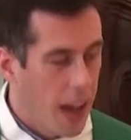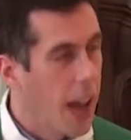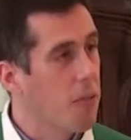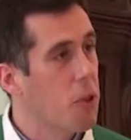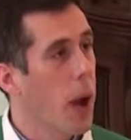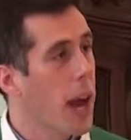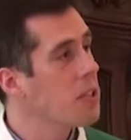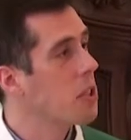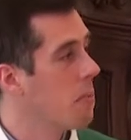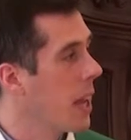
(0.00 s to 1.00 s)
And if you
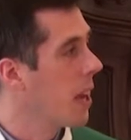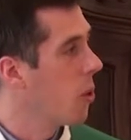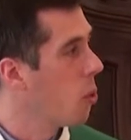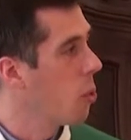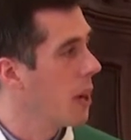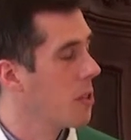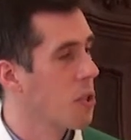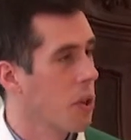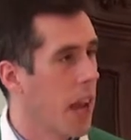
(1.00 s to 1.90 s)
asked me, who is your